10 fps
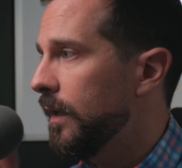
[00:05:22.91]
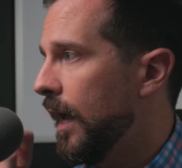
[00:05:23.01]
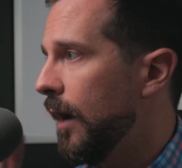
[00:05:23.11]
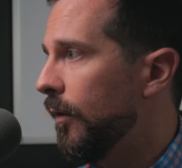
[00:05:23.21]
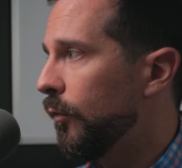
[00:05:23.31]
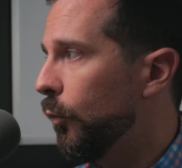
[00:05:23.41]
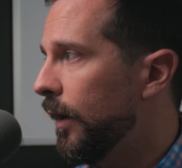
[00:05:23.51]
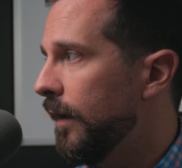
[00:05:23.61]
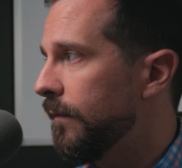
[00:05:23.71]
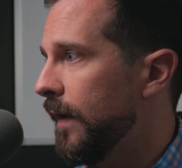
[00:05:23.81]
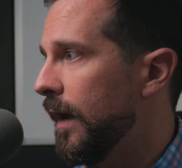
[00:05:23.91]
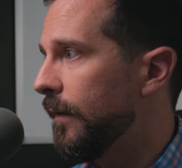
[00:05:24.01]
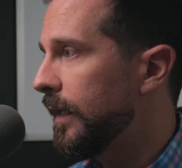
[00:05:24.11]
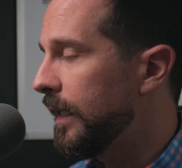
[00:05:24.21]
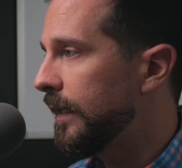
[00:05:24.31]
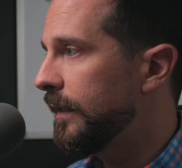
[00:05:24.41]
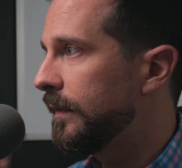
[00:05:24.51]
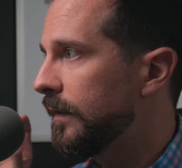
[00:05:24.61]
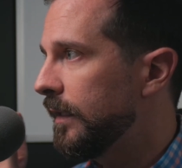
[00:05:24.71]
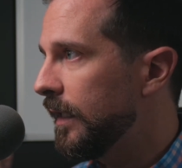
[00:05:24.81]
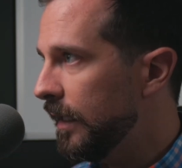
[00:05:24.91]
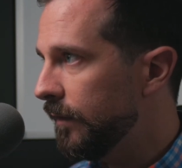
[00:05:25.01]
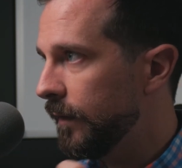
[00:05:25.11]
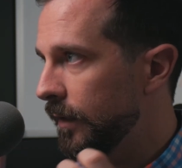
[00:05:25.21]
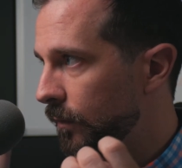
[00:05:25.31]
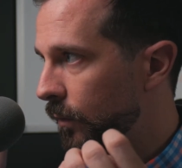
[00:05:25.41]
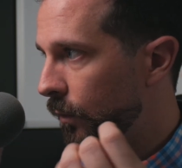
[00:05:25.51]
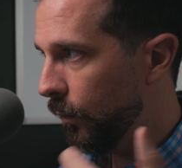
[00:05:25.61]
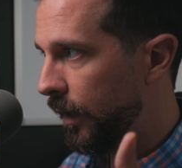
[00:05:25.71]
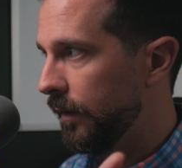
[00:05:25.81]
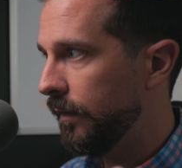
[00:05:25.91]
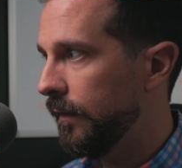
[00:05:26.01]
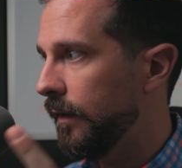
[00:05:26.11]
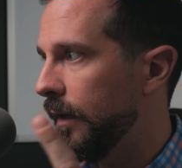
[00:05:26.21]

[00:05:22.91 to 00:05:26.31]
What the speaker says: However, what I found is even with